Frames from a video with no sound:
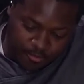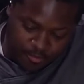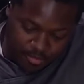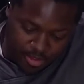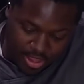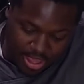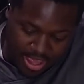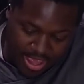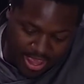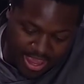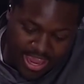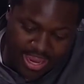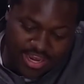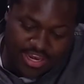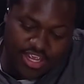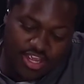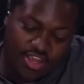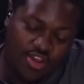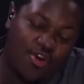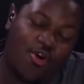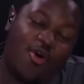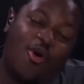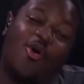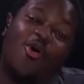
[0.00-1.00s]
Candy
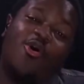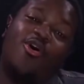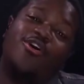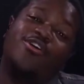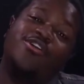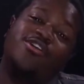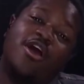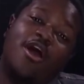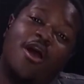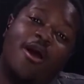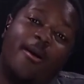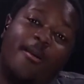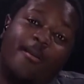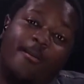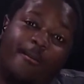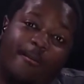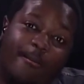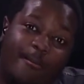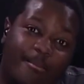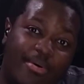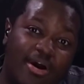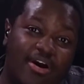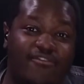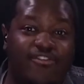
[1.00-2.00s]
corn
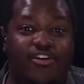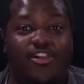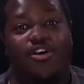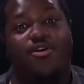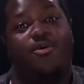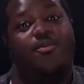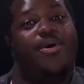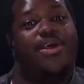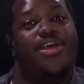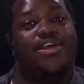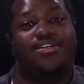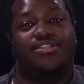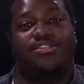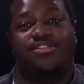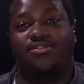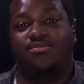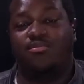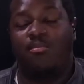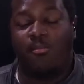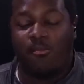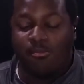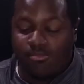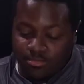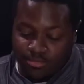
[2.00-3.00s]
buffalo wings.
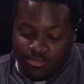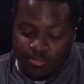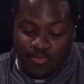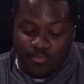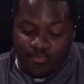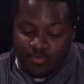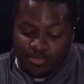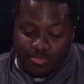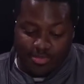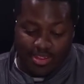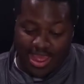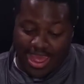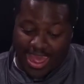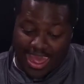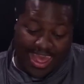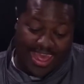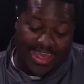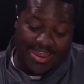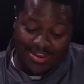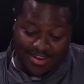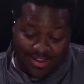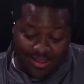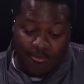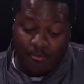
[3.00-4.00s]

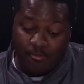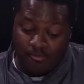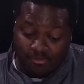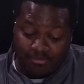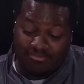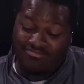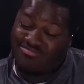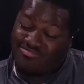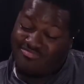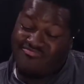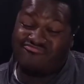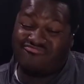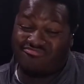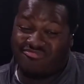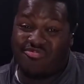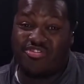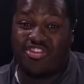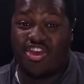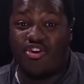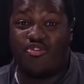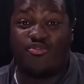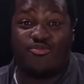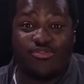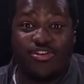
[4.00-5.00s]
And
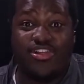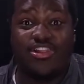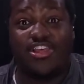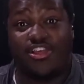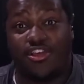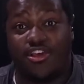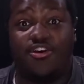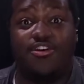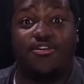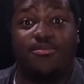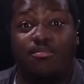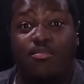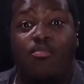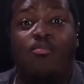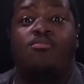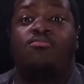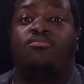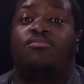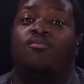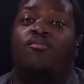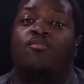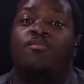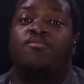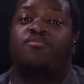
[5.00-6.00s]
they're really good.
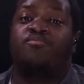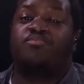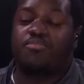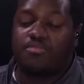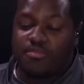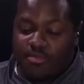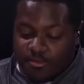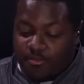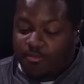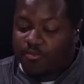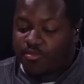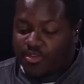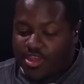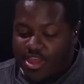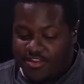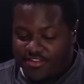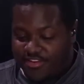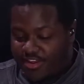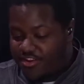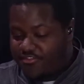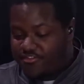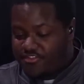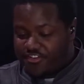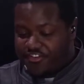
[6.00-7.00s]
It's
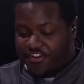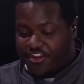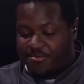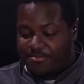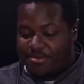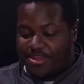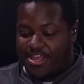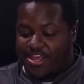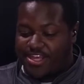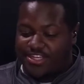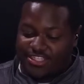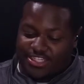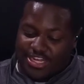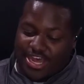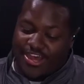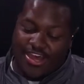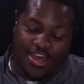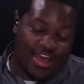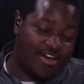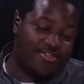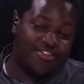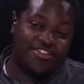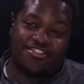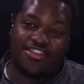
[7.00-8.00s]
interesting because I
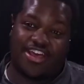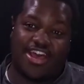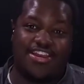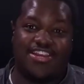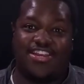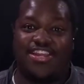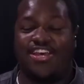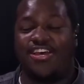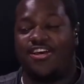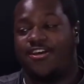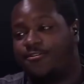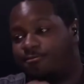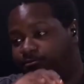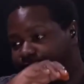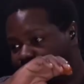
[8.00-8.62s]
had this idea